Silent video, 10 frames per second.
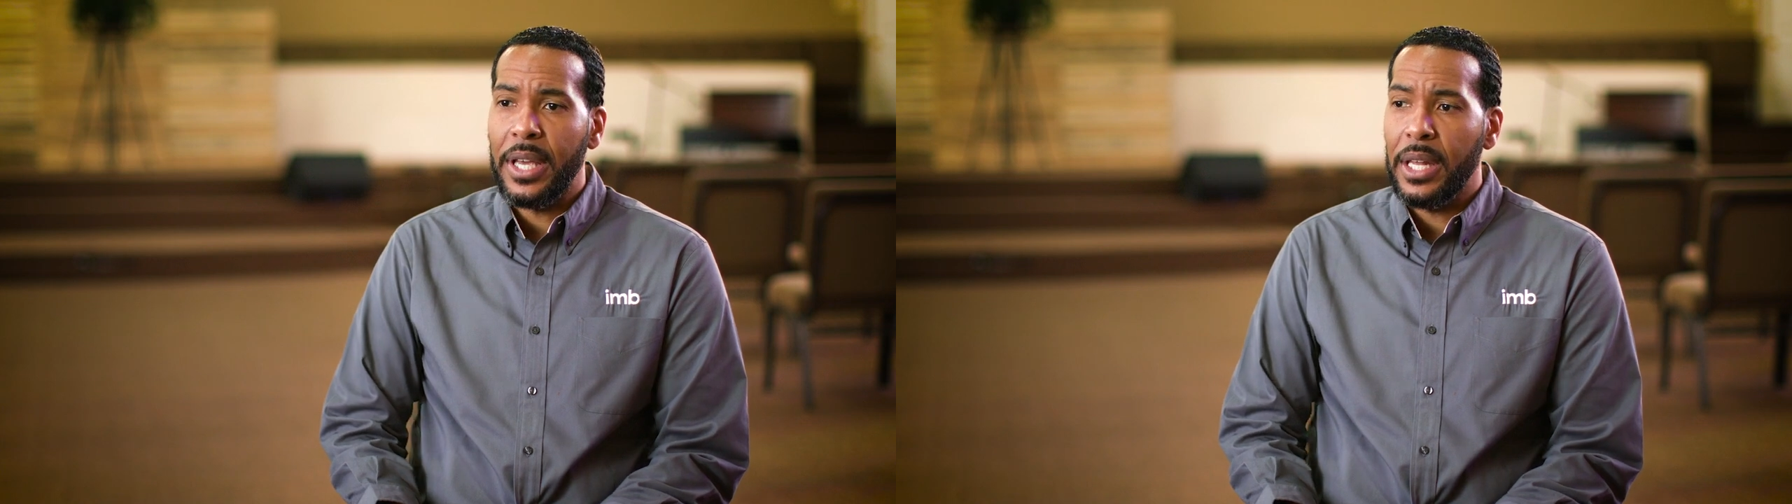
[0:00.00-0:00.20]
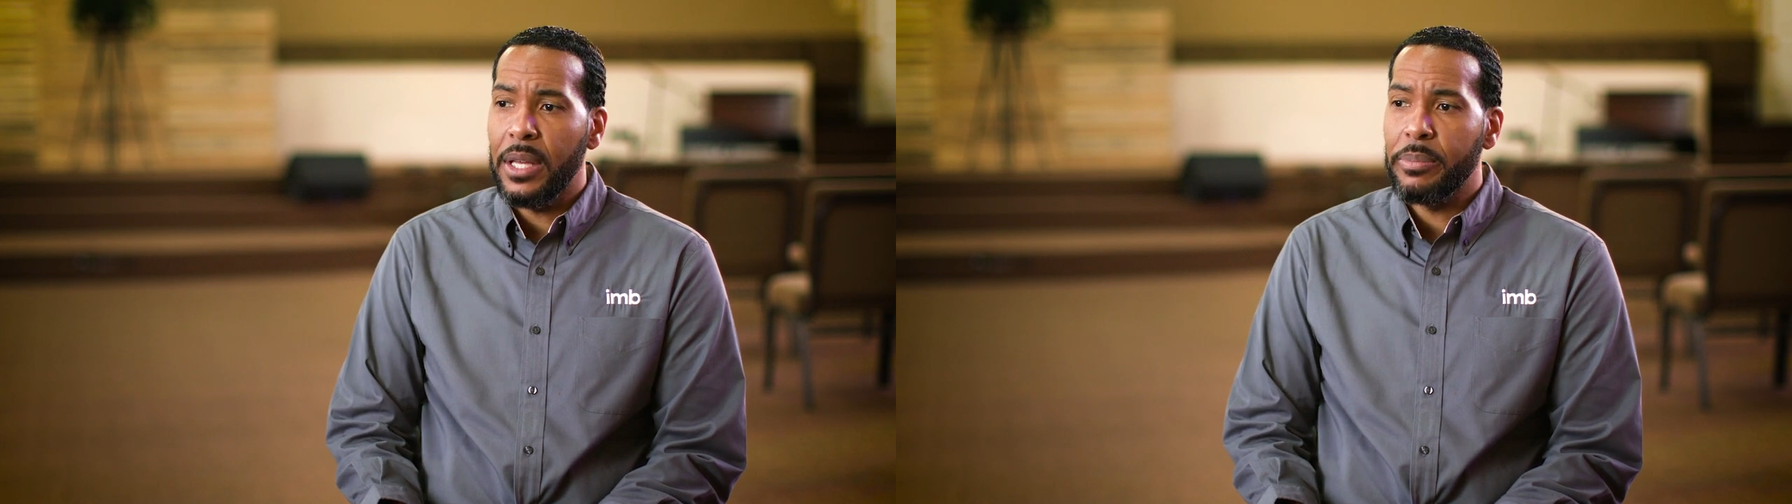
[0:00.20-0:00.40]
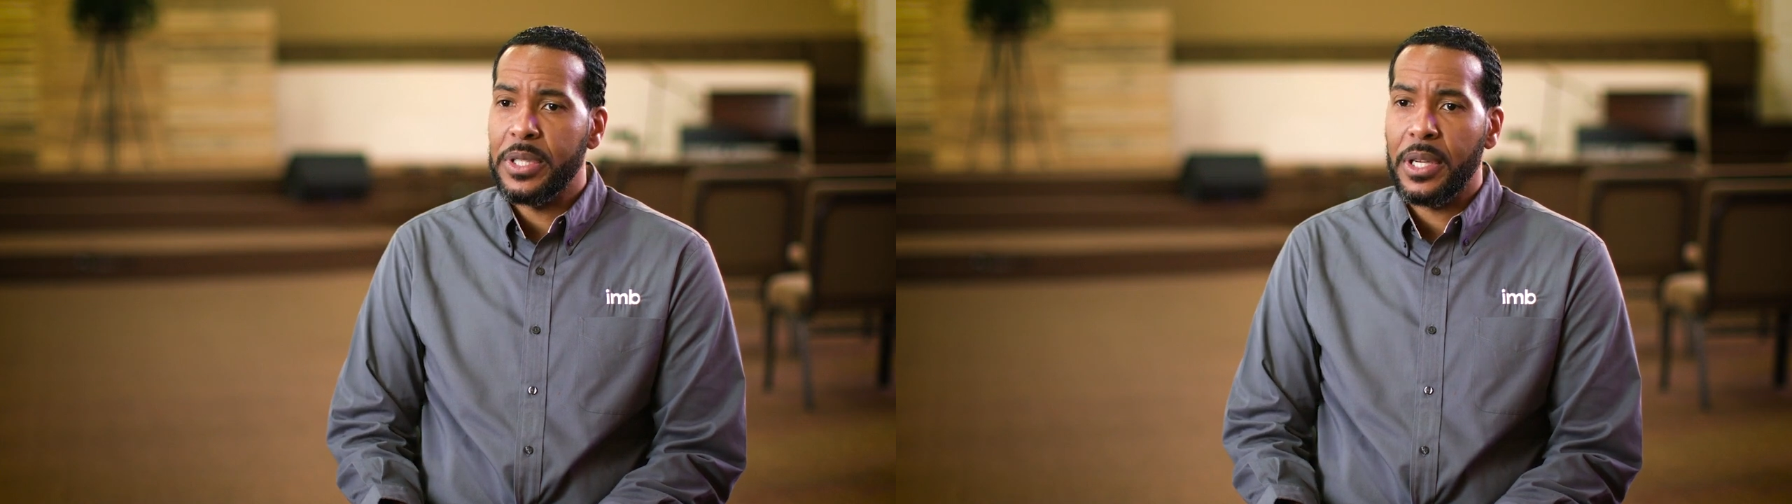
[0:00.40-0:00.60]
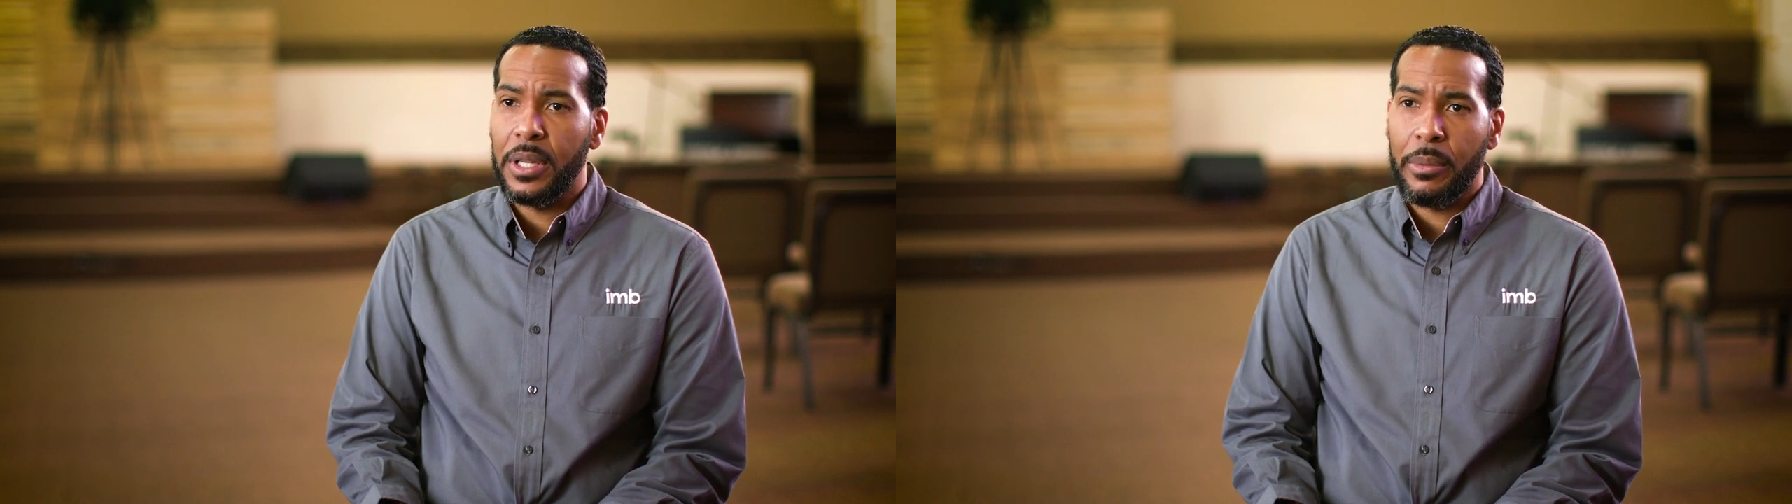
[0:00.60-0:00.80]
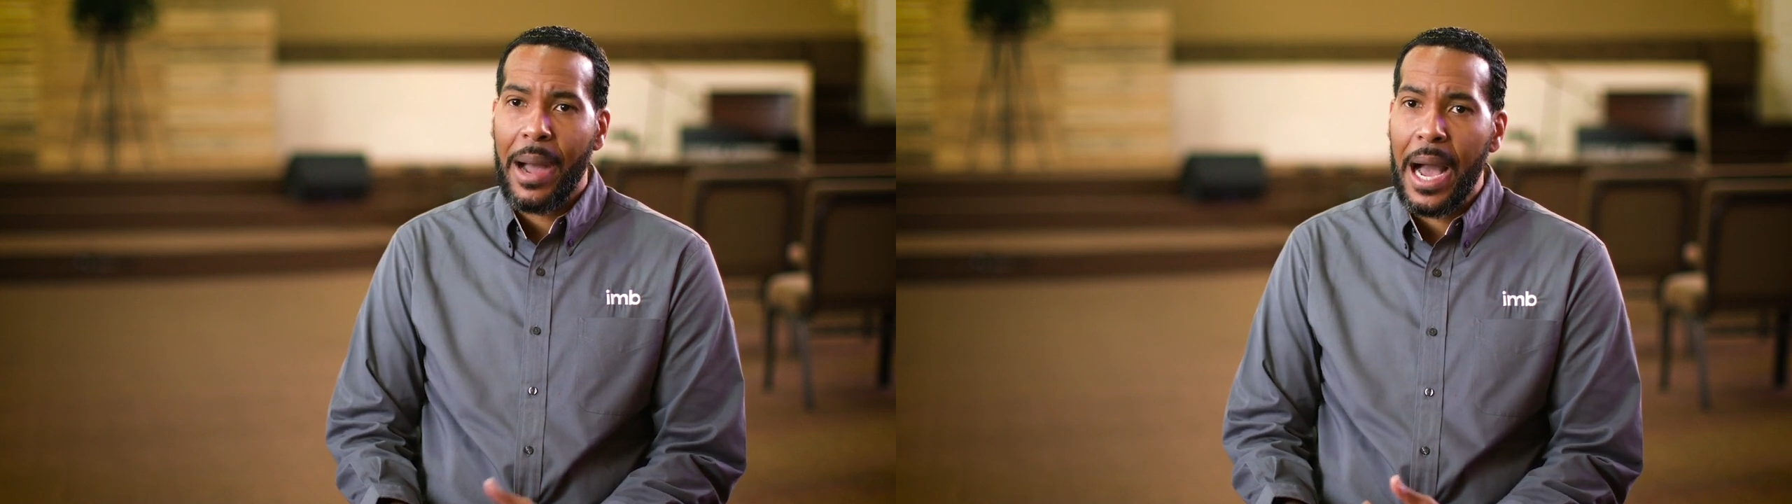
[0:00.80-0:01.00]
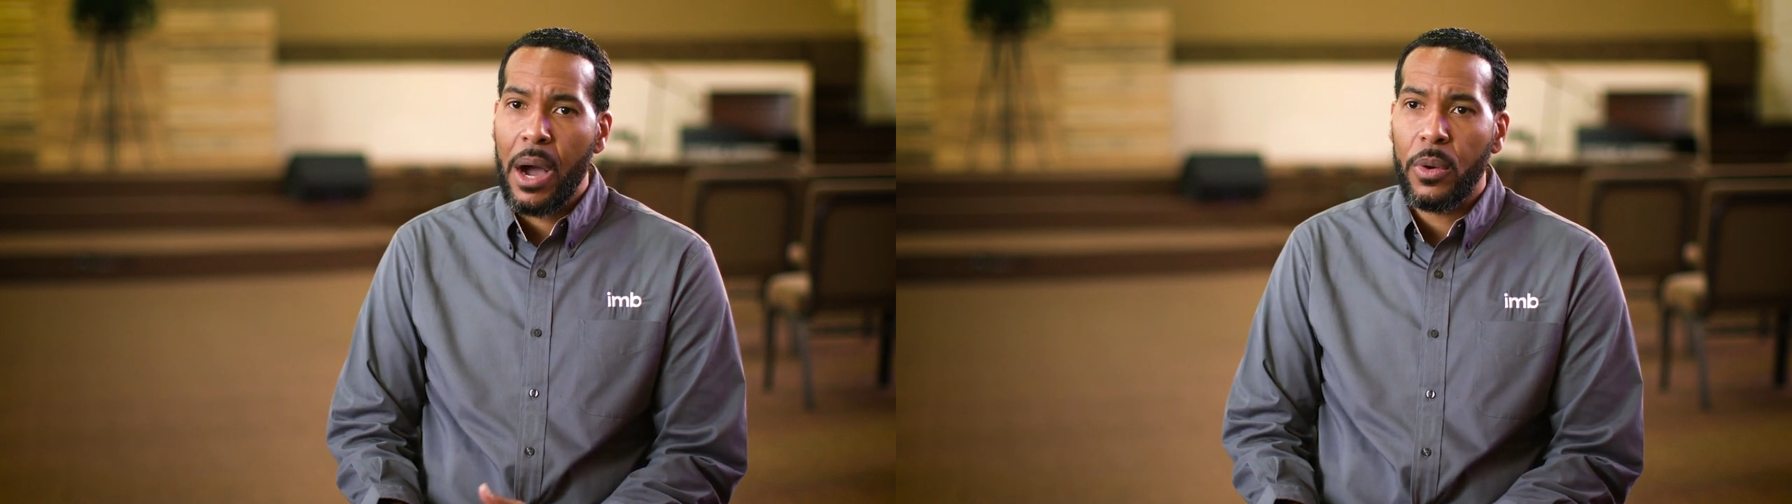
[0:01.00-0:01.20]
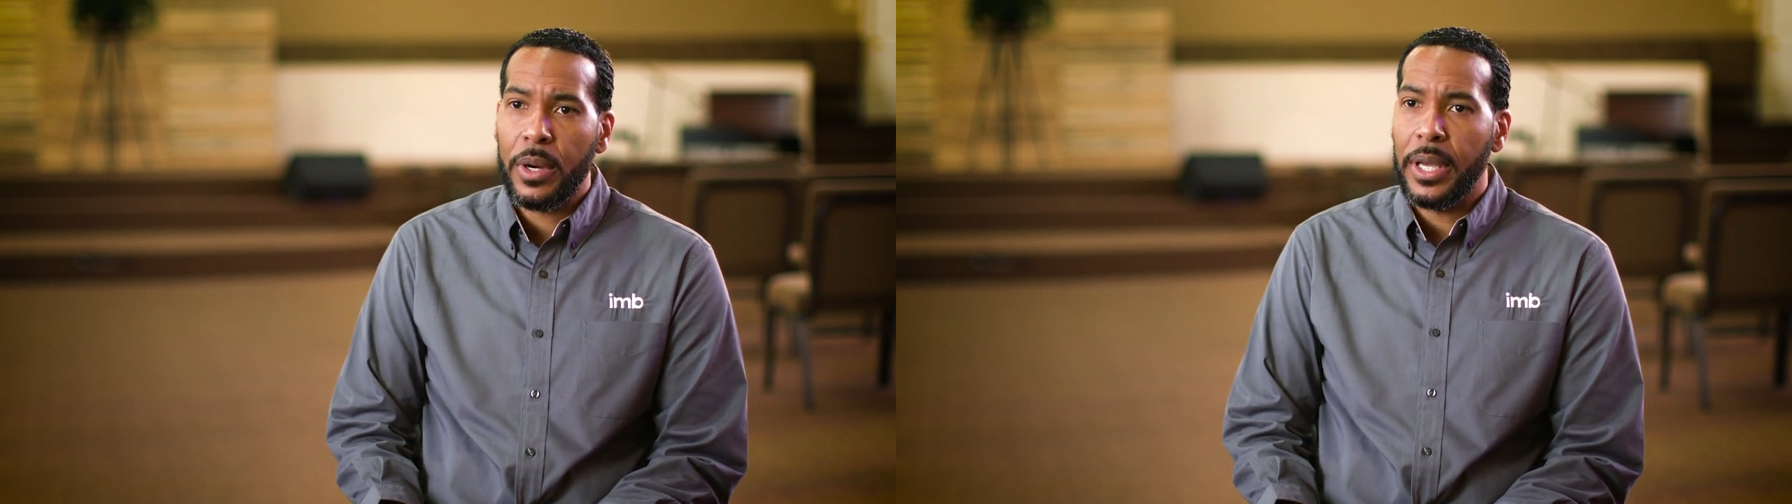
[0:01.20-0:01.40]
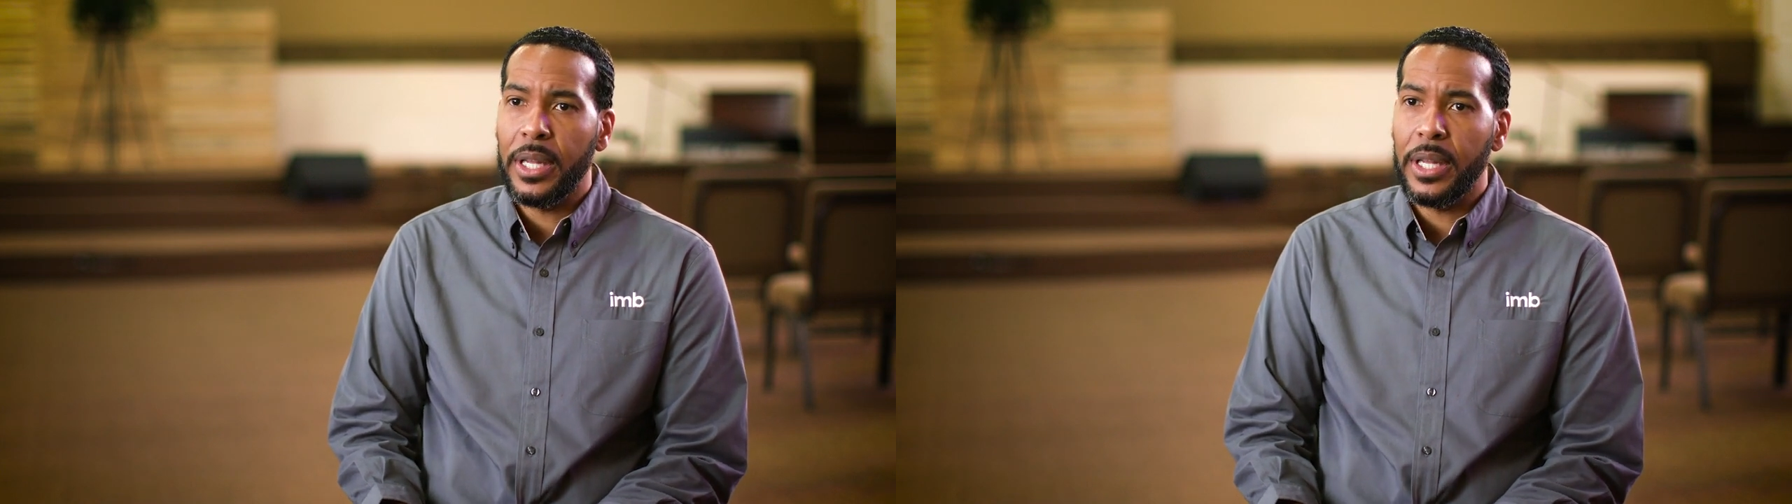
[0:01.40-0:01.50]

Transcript: any particular power,